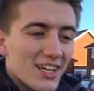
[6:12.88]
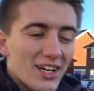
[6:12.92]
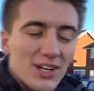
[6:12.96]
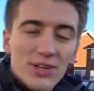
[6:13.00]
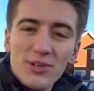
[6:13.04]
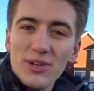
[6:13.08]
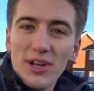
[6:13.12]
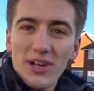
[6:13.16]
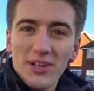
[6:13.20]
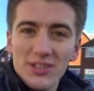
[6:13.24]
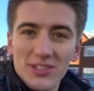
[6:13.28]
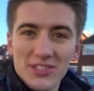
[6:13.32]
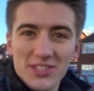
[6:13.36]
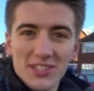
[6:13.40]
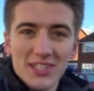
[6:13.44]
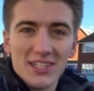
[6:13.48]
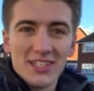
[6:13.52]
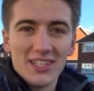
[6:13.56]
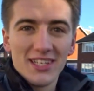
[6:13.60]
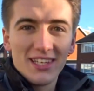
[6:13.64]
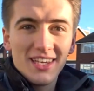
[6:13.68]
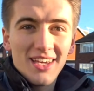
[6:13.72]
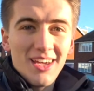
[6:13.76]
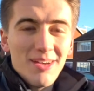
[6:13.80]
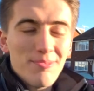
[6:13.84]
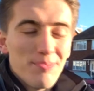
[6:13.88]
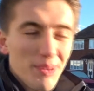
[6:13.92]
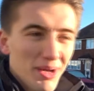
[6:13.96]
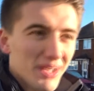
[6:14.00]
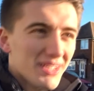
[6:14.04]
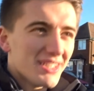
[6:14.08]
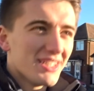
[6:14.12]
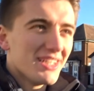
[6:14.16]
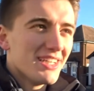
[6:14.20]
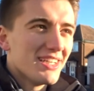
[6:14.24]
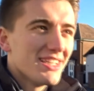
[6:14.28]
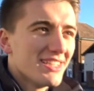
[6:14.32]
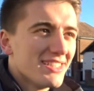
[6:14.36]
who knows.
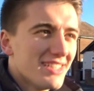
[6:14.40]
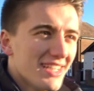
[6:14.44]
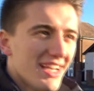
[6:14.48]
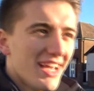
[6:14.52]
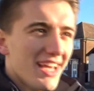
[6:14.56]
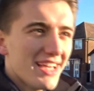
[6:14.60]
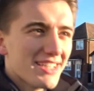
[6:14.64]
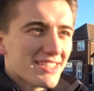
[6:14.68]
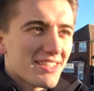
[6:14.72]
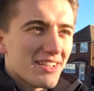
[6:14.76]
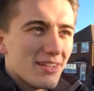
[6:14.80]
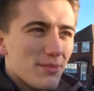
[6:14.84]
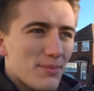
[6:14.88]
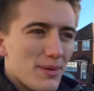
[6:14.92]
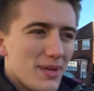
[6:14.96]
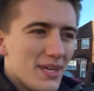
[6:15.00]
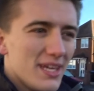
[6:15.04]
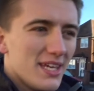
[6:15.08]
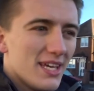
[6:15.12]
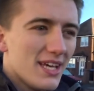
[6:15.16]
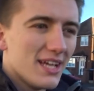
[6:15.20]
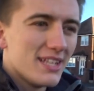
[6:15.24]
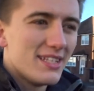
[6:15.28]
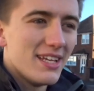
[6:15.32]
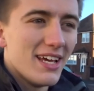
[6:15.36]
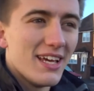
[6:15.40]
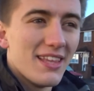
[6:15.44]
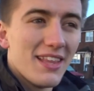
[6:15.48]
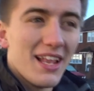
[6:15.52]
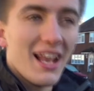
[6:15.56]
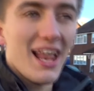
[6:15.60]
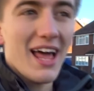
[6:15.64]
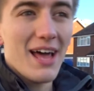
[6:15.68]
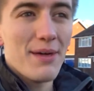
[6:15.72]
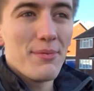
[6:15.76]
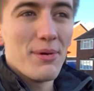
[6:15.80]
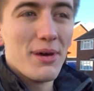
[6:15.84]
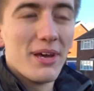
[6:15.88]
But today is going to be a day in the
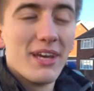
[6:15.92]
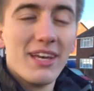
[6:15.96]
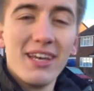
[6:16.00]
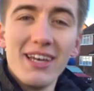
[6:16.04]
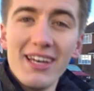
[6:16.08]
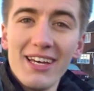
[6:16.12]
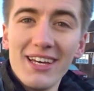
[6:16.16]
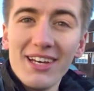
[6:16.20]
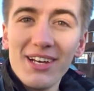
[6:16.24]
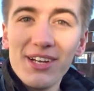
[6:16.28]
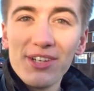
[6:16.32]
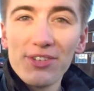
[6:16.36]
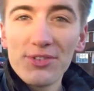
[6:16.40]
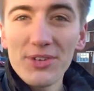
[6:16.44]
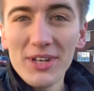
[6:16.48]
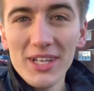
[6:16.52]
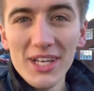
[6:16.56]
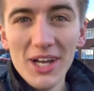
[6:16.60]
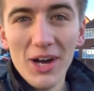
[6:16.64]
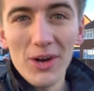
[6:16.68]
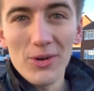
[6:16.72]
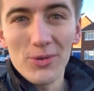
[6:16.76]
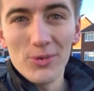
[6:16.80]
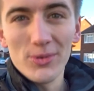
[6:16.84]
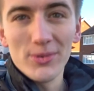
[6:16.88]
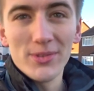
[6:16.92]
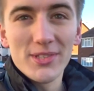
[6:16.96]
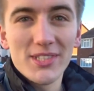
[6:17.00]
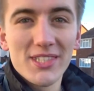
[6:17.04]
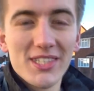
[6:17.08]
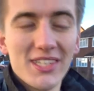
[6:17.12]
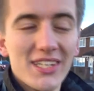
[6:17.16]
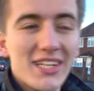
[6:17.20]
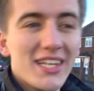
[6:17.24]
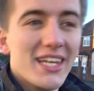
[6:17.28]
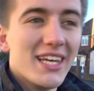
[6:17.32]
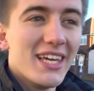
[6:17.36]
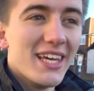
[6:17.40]
lab, drilling
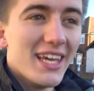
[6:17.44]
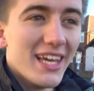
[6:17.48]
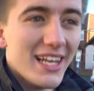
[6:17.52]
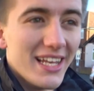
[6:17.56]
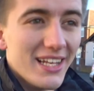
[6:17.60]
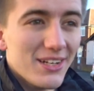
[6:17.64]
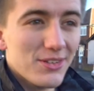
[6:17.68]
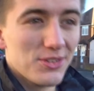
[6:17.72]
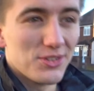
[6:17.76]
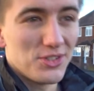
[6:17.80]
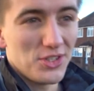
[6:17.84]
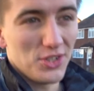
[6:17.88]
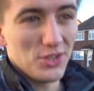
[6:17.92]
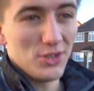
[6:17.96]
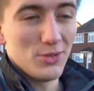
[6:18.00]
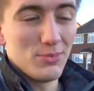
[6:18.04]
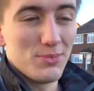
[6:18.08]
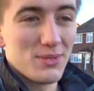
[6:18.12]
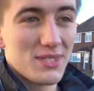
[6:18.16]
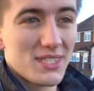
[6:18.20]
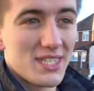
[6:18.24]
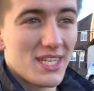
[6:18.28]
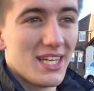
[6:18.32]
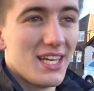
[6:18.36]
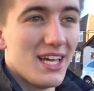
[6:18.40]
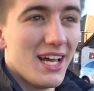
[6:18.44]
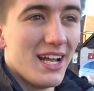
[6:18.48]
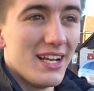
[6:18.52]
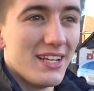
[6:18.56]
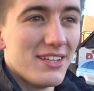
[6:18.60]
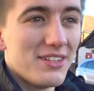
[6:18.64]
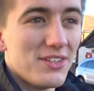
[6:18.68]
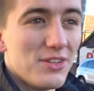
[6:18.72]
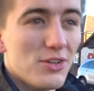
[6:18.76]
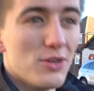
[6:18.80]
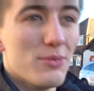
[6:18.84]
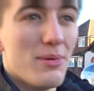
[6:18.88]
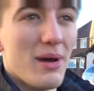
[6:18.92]
holes in little tubes. I need
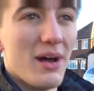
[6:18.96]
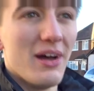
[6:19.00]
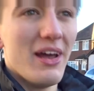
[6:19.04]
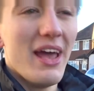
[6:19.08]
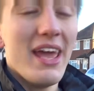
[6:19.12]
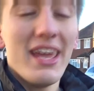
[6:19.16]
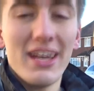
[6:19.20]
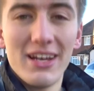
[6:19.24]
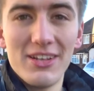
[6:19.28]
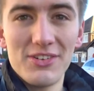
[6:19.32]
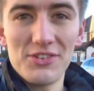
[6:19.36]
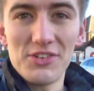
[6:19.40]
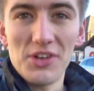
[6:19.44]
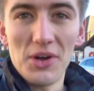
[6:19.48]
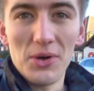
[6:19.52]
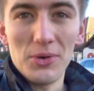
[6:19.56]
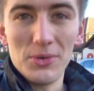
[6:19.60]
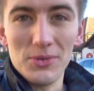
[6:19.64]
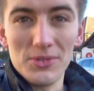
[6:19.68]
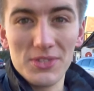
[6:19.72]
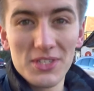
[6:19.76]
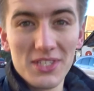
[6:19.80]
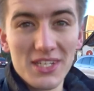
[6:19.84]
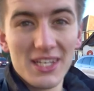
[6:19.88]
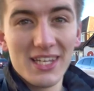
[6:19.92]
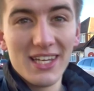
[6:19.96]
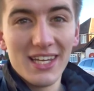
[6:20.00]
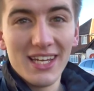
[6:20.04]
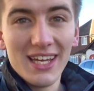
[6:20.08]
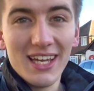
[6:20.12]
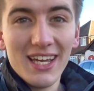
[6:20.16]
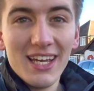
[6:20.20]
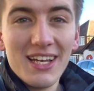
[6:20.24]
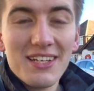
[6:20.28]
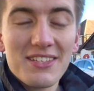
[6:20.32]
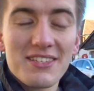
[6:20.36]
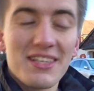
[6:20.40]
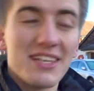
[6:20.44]
to do about 800 holes,
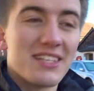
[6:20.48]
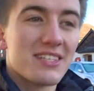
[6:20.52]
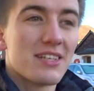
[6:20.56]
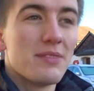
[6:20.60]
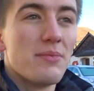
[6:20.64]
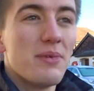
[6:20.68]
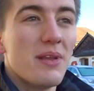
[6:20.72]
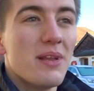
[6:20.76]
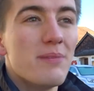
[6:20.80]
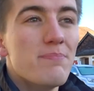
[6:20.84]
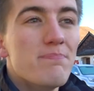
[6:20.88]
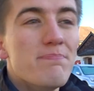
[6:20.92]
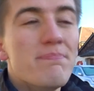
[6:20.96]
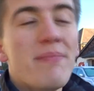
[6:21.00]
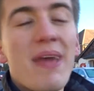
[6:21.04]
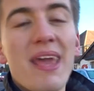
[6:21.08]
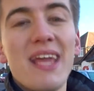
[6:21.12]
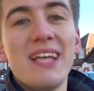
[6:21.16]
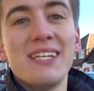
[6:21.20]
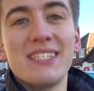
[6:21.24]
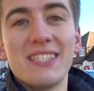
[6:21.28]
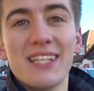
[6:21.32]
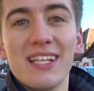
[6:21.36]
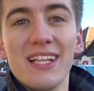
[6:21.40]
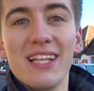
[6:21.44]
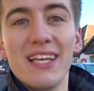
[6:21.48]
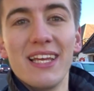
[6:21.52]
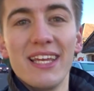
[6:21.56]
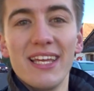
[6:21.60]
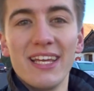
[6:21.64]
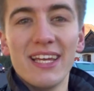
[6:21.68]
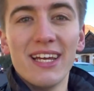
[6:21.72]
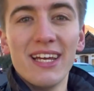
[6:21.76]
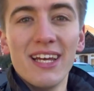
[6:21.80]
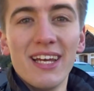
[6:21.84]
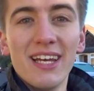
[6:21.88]
so that's going to be an amazingly